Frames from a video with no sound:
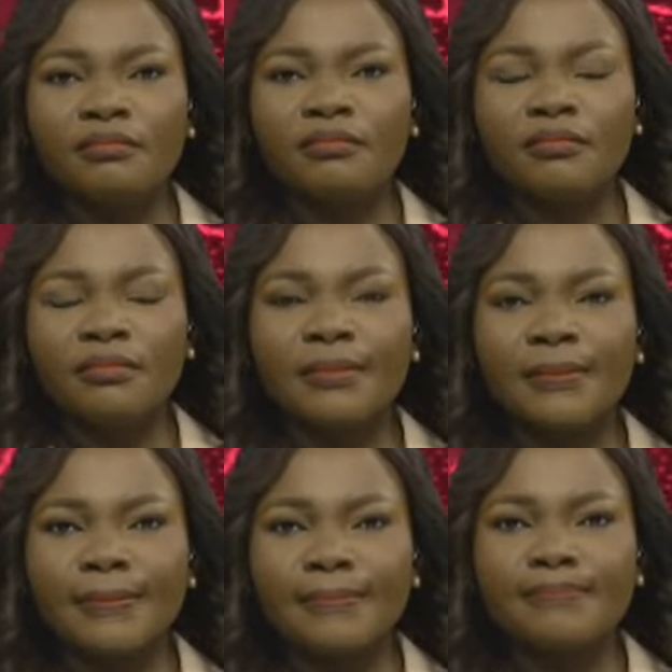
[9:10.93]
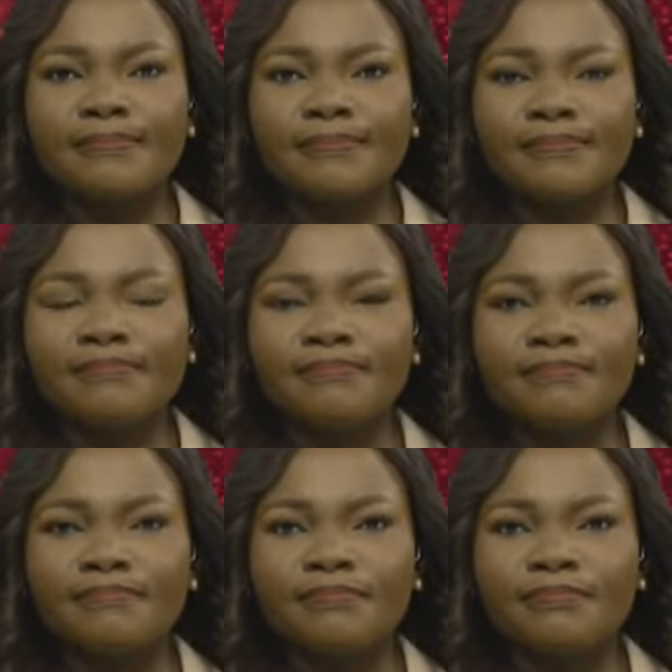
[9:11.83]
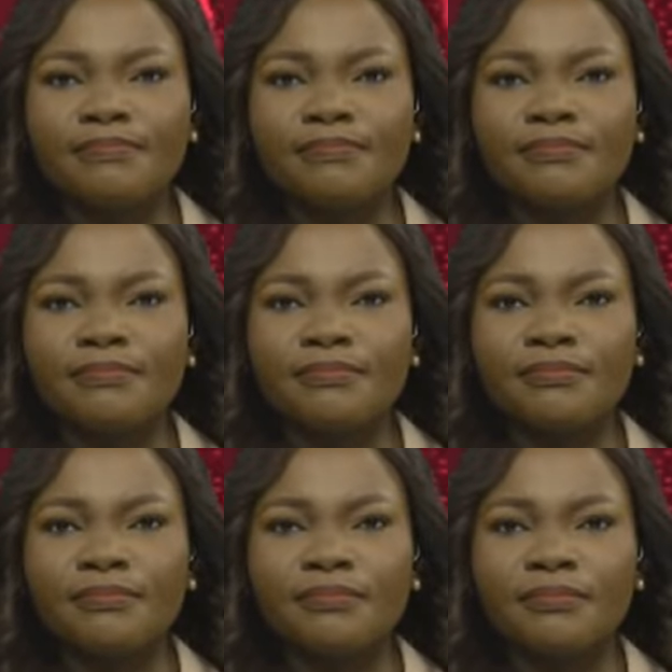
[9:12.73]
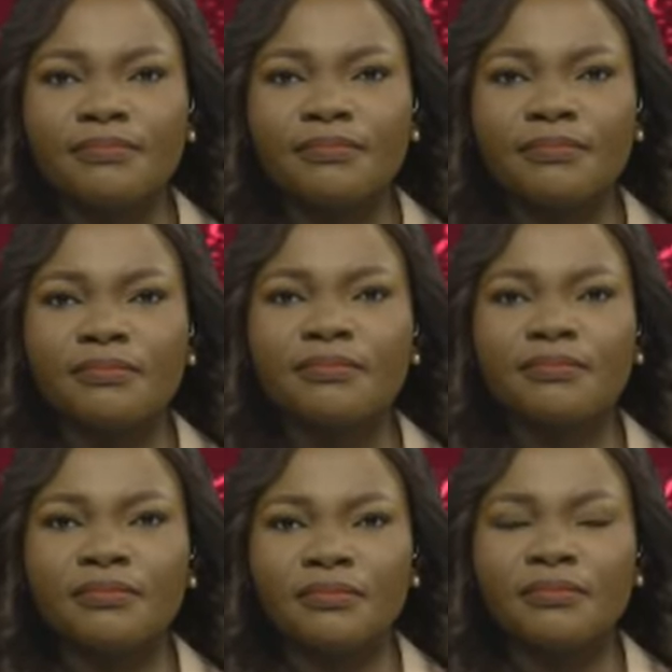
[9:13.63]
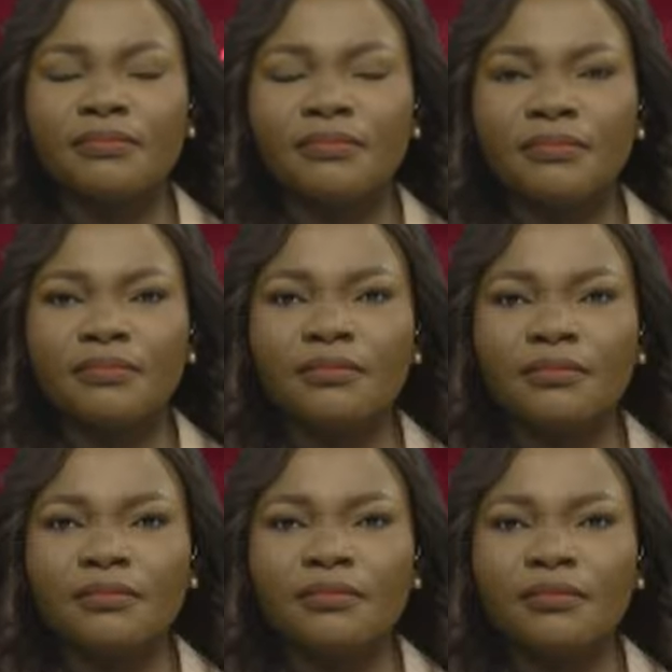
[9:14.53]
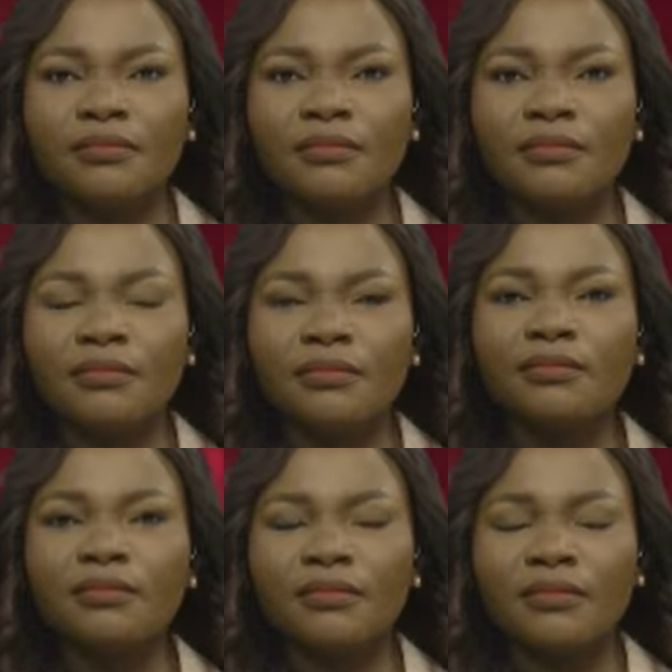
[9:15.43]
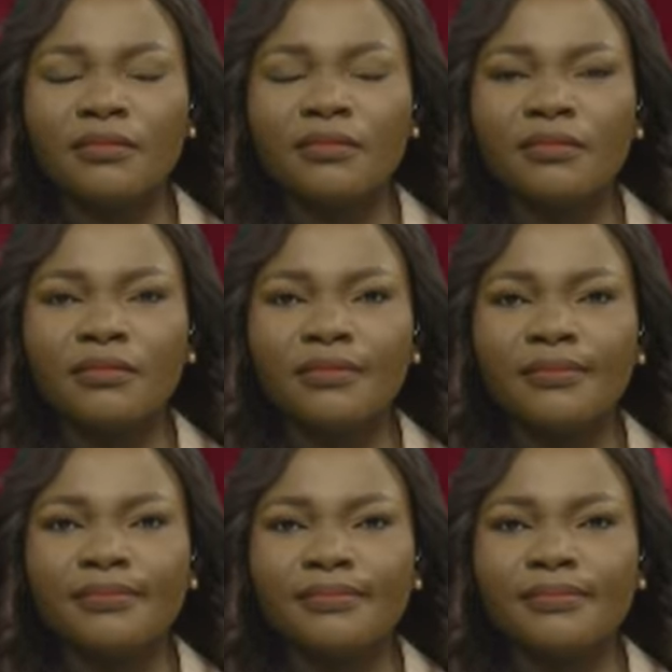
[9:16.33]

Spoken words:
This person isn't speaking.